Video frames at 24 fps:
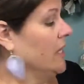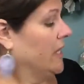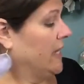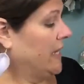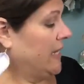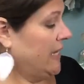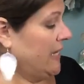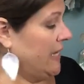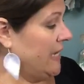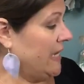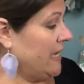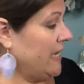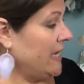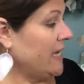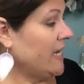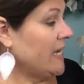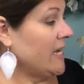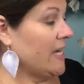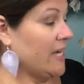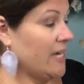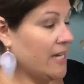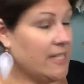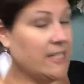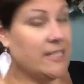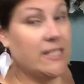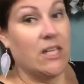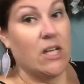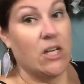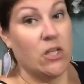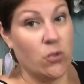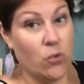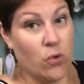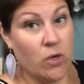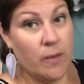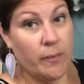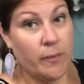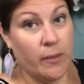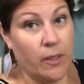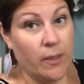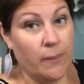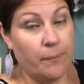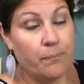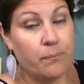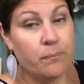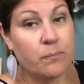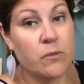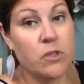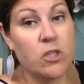He is adorable.
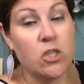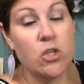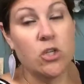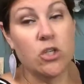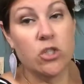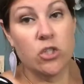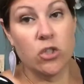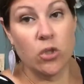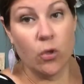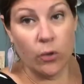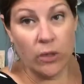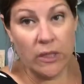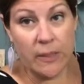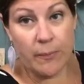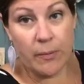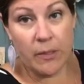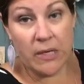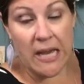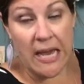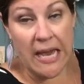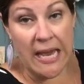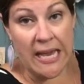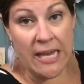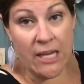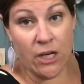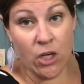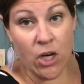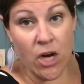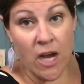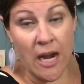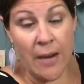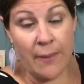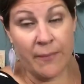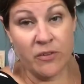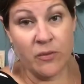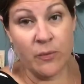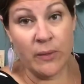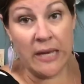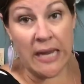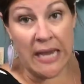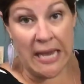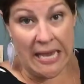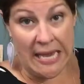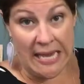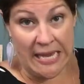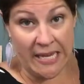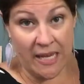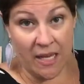You could totally put a hanger on him if you want to
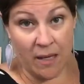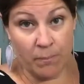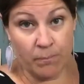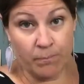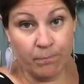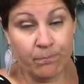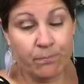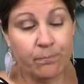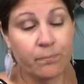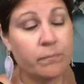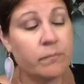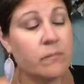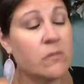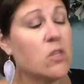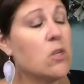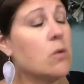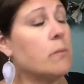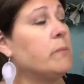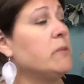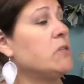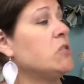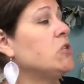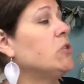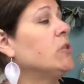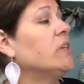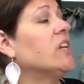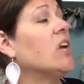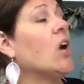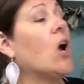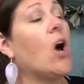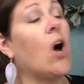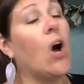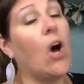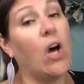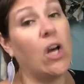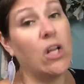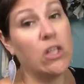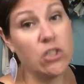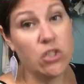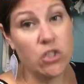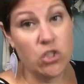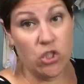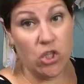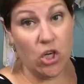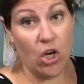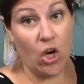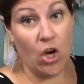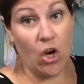hang him, but you could
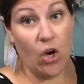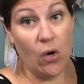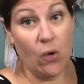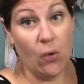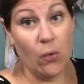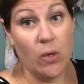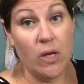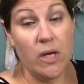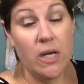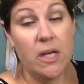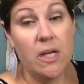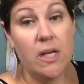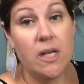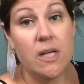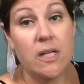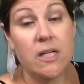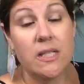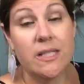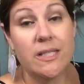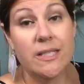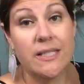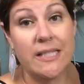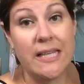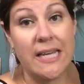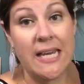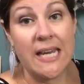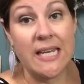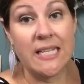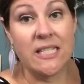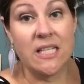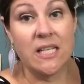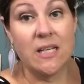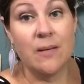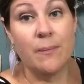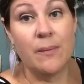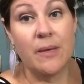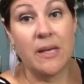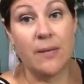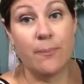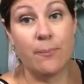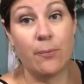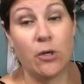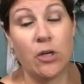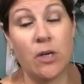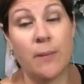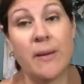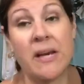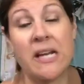also stand him,
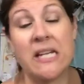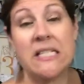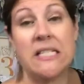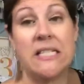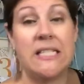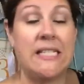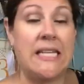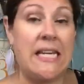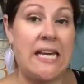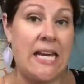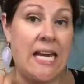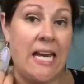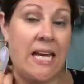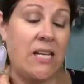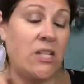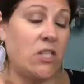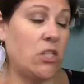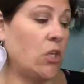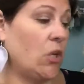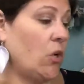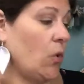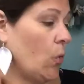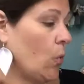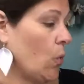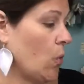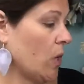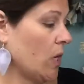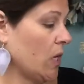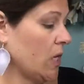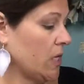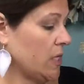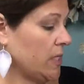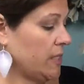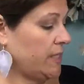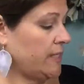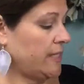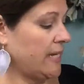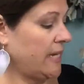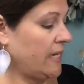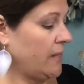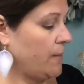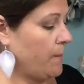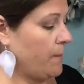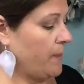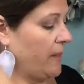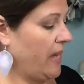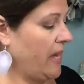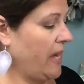put him on a stand, or set
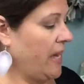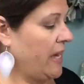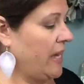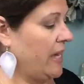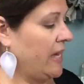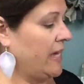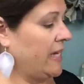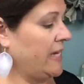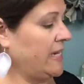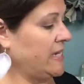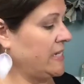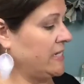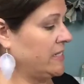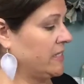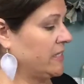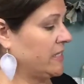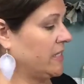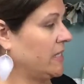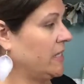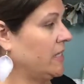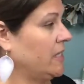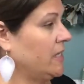him behind